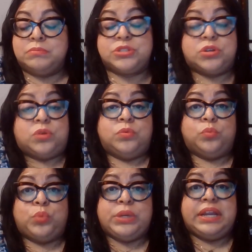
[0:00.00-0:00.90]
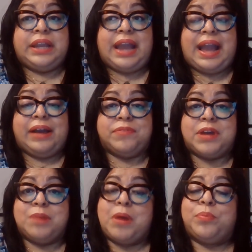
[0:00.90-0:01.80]
So, we have
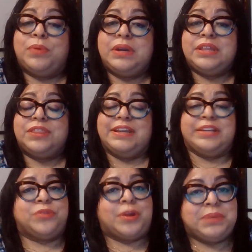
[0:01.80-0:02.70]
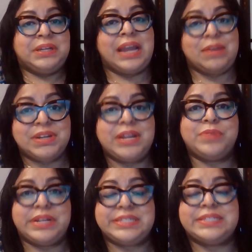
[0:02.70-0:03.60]
come up with Interrupting Everyday
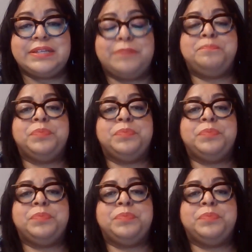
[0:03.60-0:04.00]
Racism.